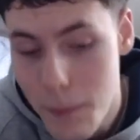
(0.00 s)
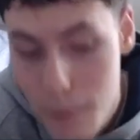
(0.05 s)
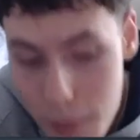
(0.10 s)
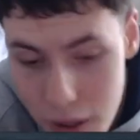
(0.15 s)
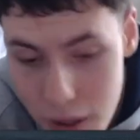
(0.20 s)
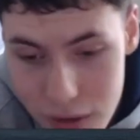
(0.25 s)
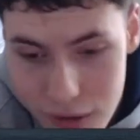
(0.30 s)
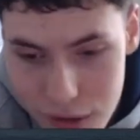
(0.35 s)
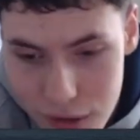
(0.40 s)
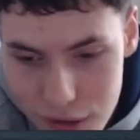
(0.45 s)

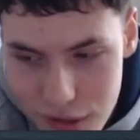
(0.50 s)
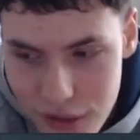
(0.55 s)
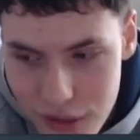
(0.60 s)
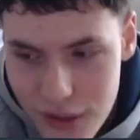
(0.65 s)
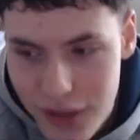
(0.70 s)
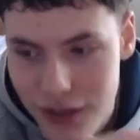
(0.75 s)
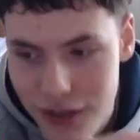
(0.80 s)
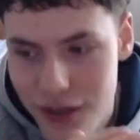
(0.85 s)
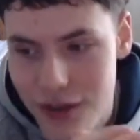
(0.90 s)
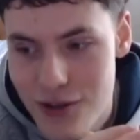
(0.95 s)
But
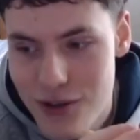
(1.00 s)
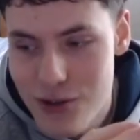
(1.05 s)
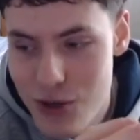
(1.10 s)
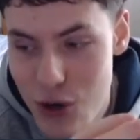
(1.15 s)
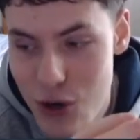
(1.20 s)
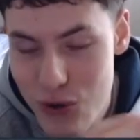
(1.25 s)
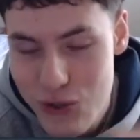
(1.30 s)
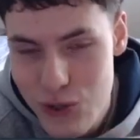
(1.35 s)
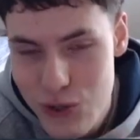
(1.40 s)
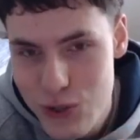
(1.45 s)

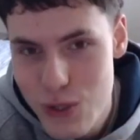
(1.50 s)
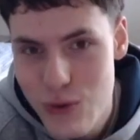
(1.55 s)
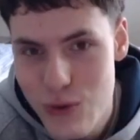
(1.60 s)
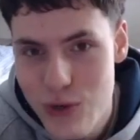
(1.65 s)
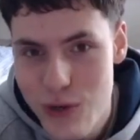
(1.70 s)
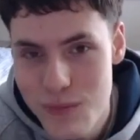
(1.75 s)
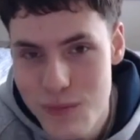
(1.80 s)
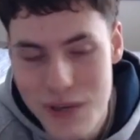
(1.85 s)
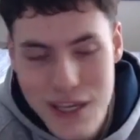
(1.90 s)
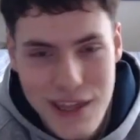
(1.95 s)
you also don't
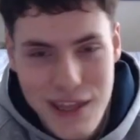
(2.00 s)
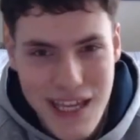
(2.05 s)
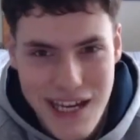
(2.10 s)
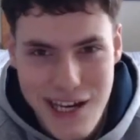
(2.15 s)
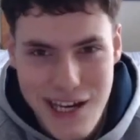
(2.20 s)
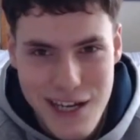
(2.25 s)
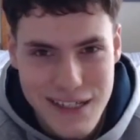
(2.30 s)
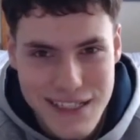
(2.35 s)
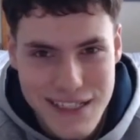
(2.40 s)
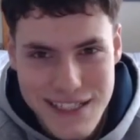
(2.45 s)
want to be in
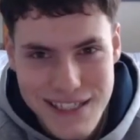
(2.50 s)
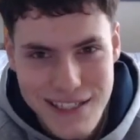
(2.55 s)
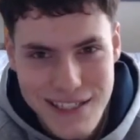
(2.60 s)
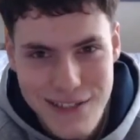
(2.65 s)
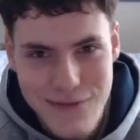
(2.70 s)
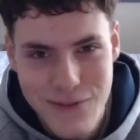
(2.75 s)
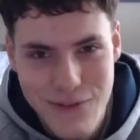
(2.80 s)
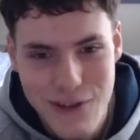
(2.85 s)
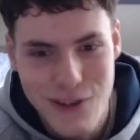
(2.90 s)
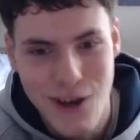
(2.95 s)
that kind of
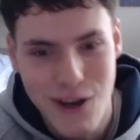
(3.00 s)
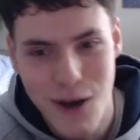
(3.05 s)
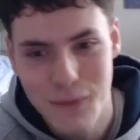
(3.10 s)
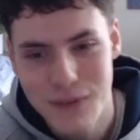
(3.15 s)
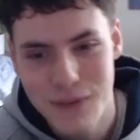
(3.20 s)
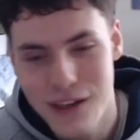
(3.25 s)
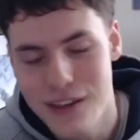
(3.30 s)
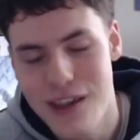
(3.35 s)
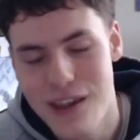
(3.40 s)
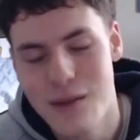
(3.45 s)
incident where you
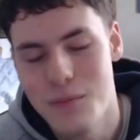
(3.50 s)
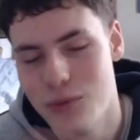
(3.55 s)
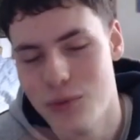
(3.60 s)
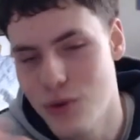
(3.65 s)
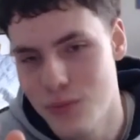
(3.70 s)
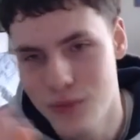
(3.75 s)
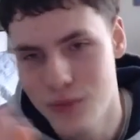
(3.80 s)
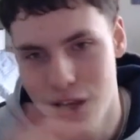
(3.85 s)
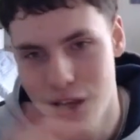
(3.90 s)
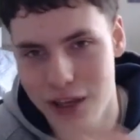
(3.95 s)
update and then
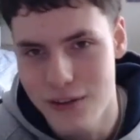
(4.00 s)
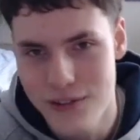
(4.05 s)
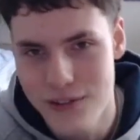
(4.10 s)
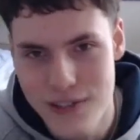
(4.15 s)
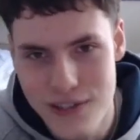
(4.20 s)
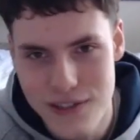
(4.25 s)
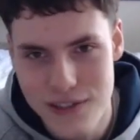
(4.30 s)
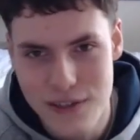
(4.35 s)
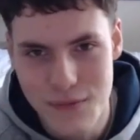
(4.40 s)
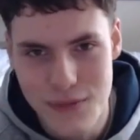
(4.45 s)
boom, like your
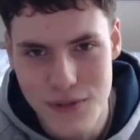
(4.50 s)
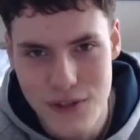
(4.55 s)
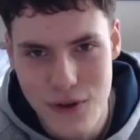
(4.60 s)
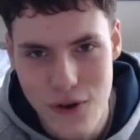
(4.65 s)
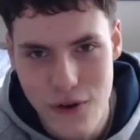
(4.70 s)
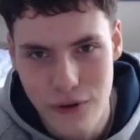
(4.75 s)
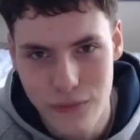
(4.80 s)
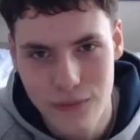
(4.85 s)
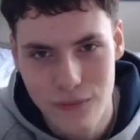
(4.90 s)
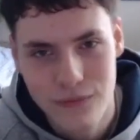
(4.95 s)
system is
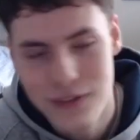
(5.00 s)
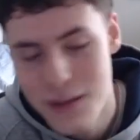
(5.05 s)
gone.